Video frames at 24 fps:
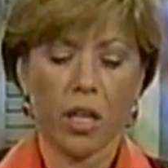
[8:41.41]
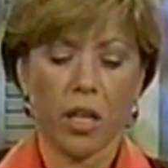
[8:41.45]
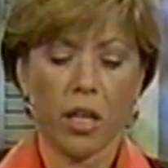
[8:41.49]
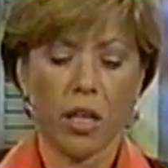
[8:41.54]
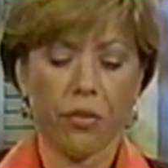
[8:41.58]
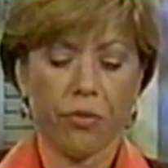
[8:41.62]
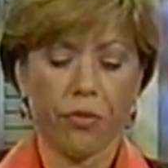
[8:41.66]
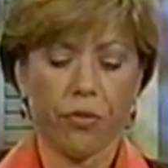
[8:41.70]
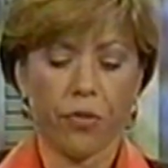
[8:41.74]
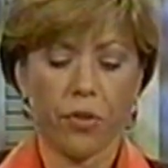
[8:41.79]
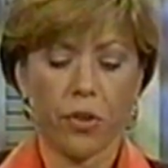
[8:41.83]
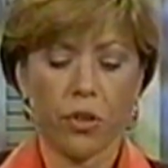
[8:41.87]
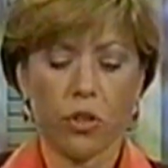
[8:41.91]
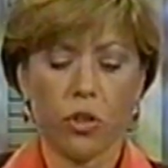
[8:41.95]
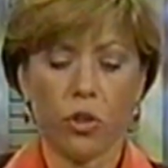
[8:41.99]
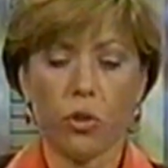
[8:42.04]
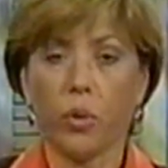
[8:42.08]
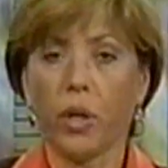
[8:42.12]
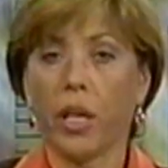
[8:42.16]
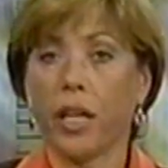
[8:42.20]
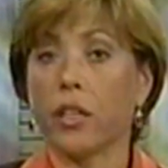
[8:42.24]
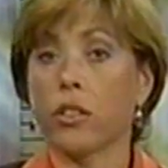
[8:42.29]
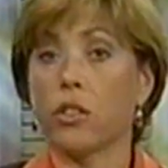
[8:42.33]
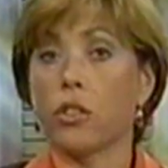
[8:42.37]
if
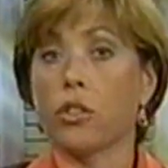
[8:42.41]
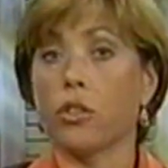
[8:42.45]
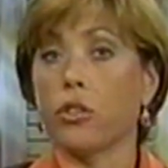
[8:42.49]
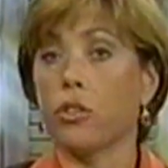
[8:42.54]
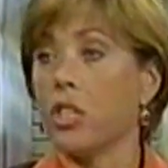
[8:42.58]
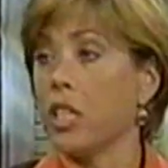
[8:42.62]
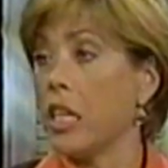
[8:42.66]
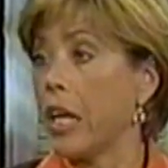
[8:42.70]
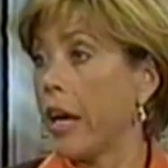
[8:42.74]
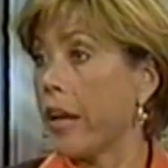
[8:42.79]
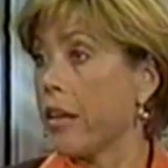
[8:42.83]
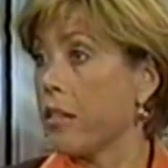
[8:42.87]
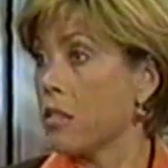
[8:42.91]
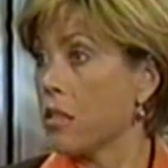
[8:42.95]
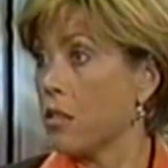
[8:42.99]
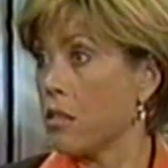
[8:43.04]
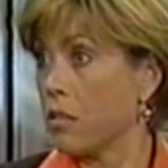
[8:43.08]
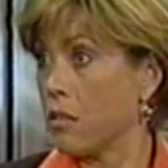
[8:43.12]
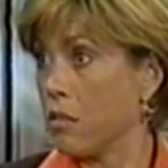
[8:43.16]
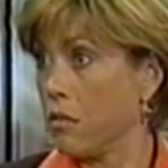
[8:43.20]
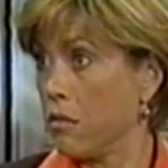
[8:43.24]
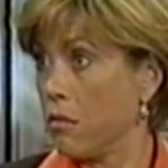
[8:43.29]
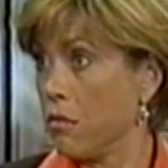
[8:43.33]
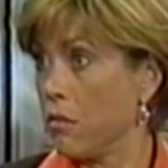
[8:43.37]
you answered
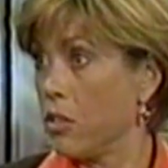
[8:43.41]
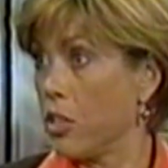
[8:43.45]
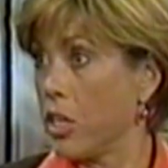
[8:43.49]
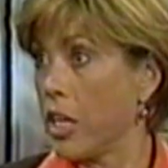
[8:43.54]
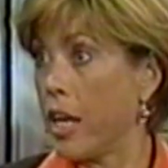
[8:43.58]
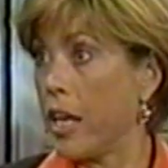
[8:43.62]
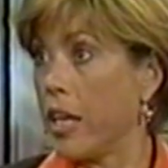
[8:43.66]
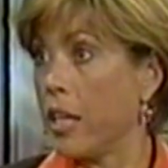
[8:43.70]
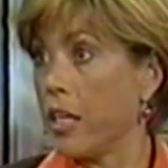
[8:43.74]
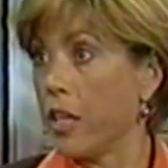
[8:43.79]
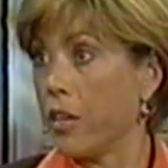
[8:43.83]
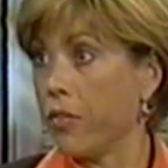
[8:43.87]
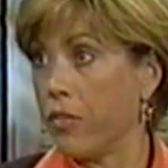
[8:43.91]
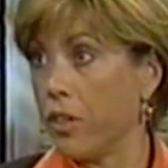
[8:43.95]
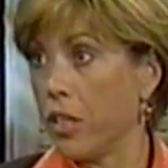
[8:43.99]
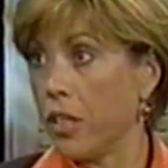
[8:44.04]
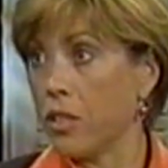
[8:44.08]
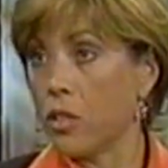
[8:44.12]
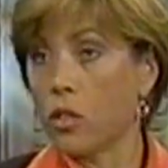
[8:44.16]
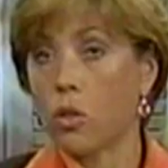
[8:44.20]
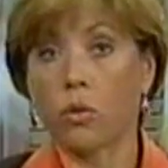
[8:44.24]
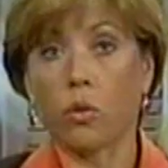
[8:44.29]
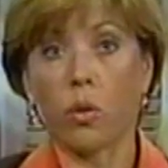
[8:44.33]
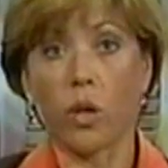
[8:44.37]
yes to any of
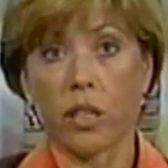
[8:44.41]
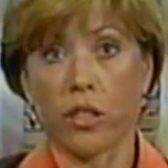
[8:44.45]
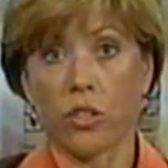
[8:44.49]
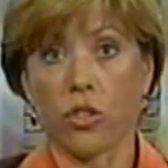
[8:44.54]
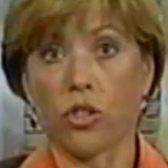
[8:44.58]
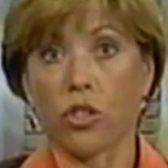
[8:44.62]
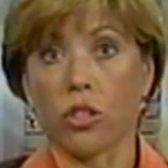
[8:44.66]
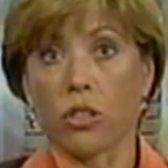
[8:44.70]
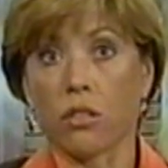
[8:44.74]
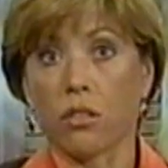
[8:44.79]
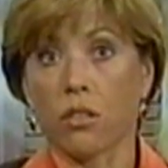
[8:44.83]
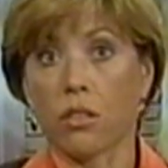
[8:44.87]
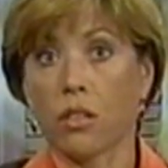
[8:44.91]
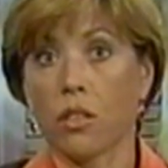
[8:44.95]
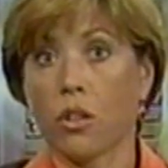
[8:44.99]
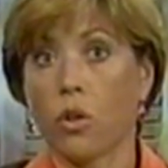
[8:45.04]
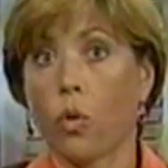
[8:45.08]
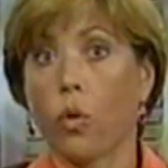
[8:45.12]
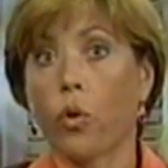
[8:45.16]
these questions,